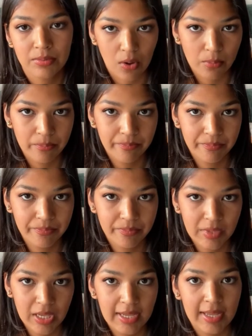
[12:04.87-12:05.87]
So
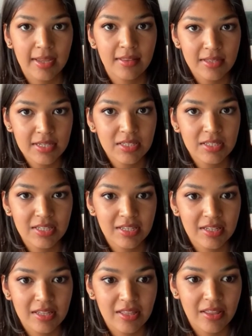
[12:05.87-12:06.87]
at least
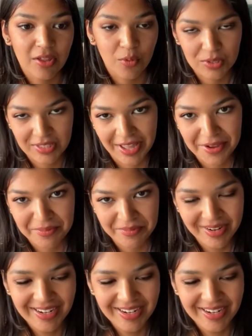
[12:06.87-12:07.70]
there was that.